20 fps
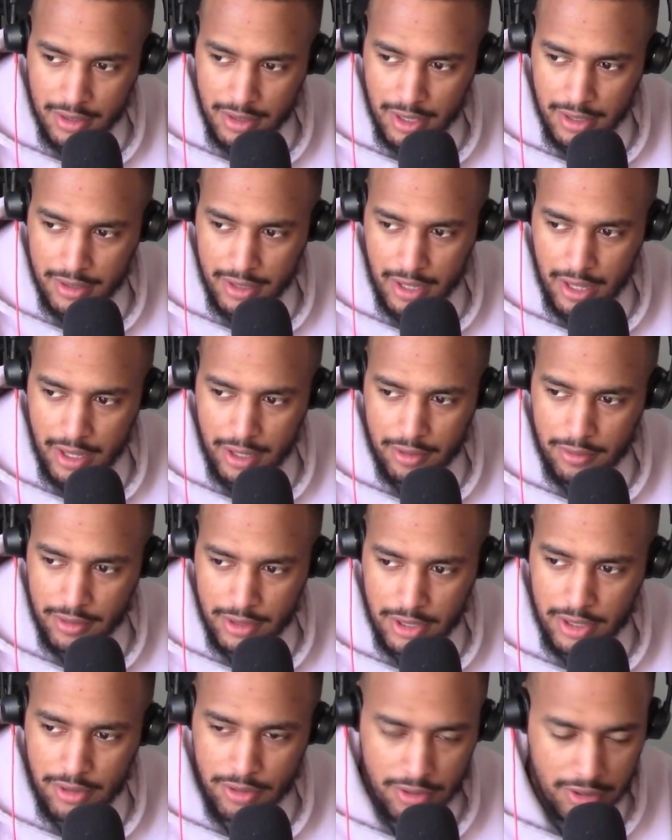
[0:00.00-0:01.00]
as I had
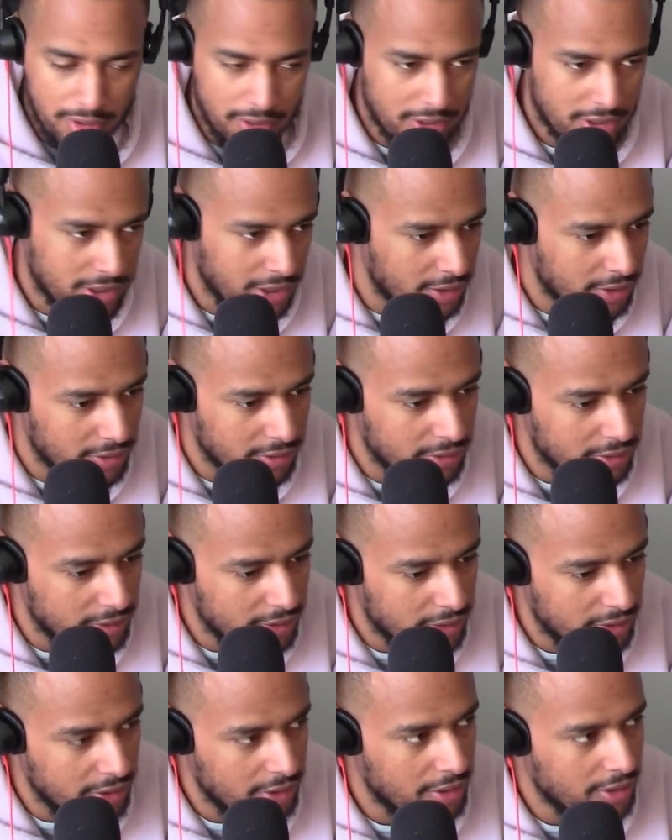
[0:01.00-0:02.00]
years on this channel.
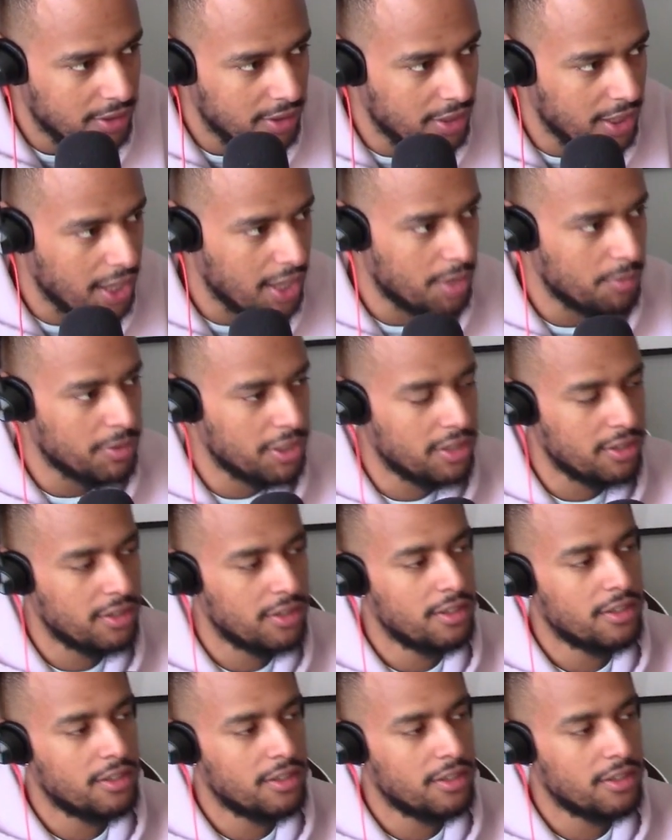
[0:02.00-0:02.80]
You know what I mean?